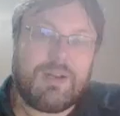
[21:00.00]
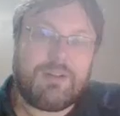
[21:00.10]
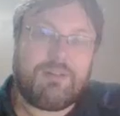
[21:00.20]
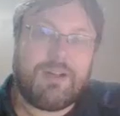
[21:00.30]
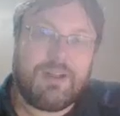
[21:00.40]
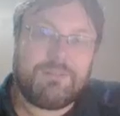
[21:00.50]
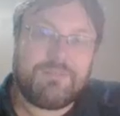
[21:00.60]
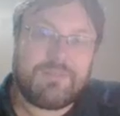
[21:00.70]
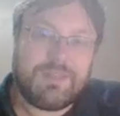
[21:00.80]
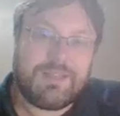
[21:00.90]
Gras,
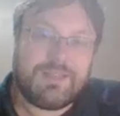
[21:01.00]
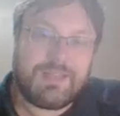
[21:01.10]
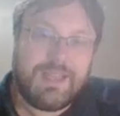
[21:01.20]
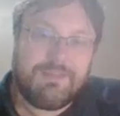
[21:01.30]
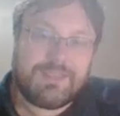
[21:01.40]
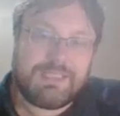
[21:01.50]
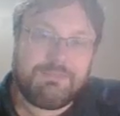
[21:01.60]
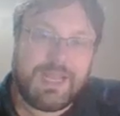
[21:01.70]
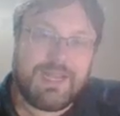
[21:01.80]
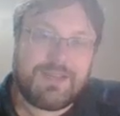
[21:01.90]
it was
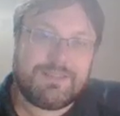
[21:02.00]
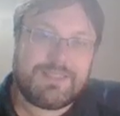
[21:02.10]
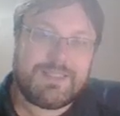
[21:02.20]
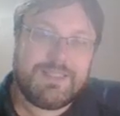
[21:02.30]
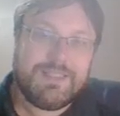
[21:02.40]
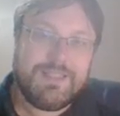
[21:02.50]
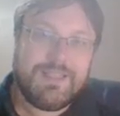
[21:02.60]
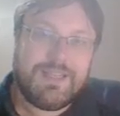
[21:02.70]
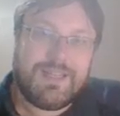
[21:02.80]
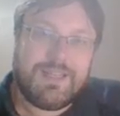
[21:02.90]
about
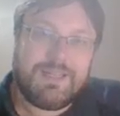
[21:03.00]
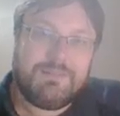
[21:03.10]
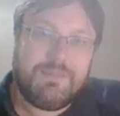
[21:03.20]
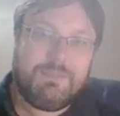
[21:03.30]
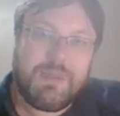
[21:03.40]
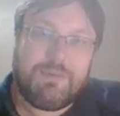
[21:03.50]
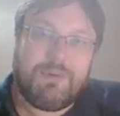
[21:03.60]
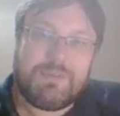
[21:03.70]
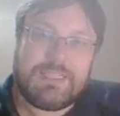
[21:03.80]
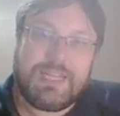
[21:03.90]

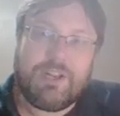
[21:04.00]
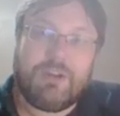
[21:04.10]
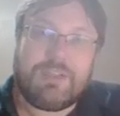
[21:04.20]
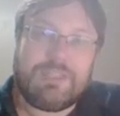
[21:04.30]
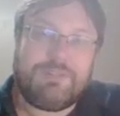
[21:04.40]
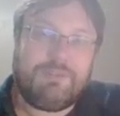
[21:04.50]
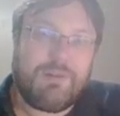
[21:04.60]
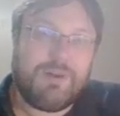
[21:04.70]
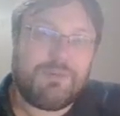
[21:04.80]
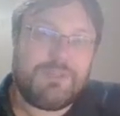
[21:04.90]
people taking on different
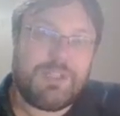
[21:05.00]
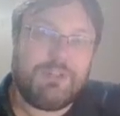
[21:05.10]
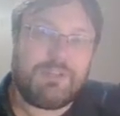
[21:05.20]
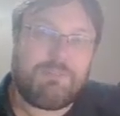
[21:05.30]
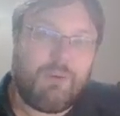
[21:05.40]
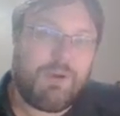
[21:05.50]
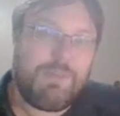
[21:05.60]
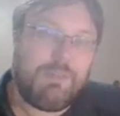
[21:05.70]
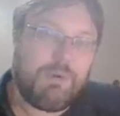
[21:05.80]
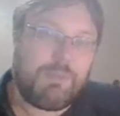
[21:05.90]
roles. The poor
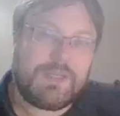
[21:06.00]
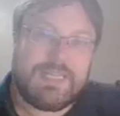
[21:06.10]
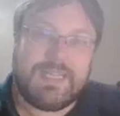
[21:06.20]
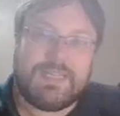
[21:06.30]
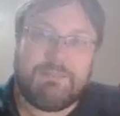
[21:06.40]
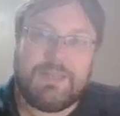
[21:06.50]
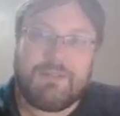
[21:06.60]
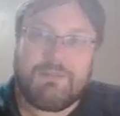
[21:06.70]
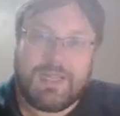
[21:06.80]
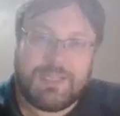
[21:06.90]
people pretending to be the
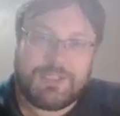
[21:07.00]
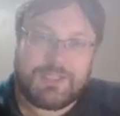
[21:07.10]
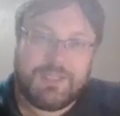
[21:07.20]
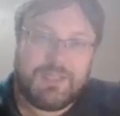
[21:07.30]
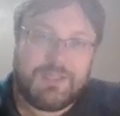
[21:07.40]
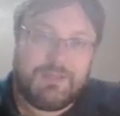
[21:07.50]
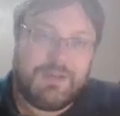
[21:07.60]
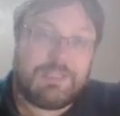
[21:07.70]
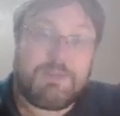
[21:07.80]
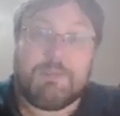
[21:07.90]
rich
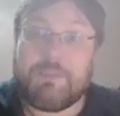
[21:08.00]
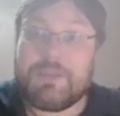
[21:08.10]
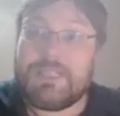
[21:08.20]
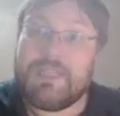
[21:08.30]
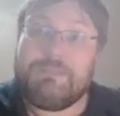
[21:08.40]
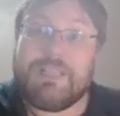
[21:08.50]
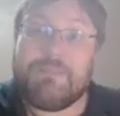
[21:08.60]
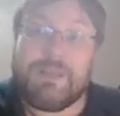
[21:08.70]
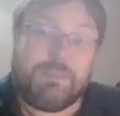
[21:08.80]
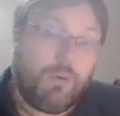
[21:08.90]
people pretending to
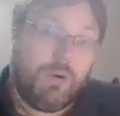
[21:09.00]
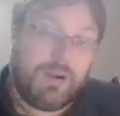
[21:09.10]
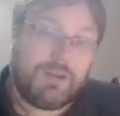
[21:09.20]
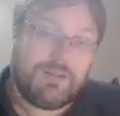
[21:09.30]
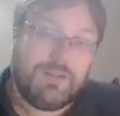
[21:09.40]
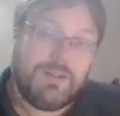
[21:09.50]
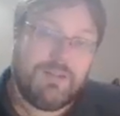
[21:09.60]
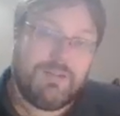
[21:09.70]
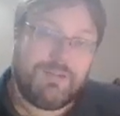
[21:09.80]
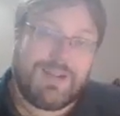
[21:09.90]
be poor,
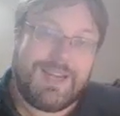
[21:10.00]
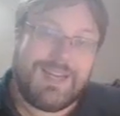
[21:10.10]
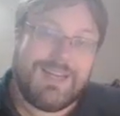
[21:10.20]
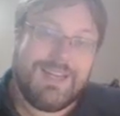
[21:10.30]
right?